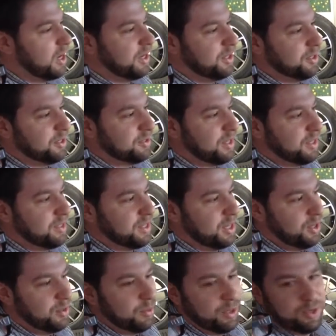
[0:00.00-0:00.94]
you just
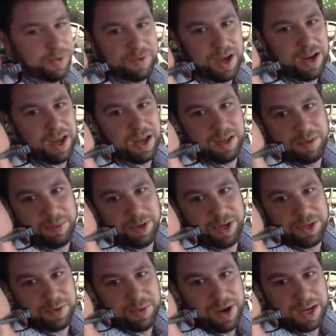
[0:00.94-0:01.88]
continue it, and you've got
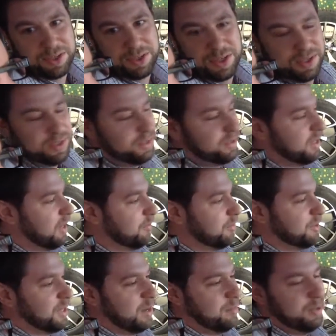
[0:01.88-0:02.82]
unlimited directions
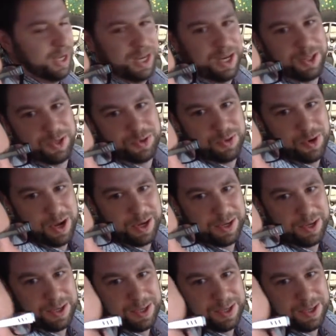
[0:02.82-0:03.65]
every time you get in the truck.